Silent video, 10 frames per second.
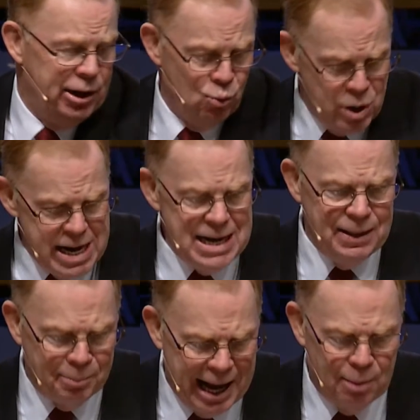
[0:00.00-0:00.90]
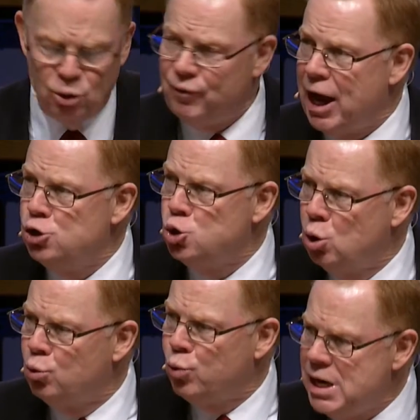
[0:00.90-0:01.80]
Read the Bible. Find you
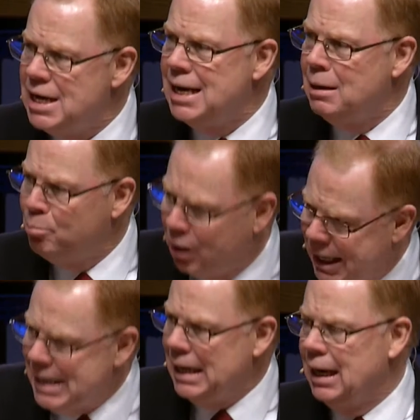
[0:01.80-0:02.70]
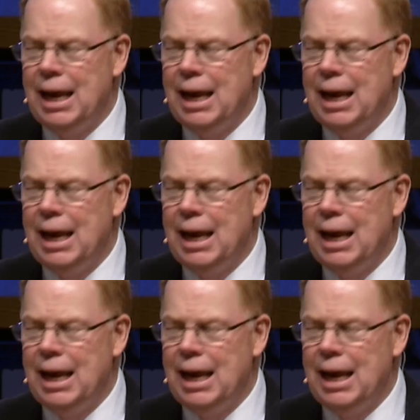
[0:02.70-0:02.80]
a reading plan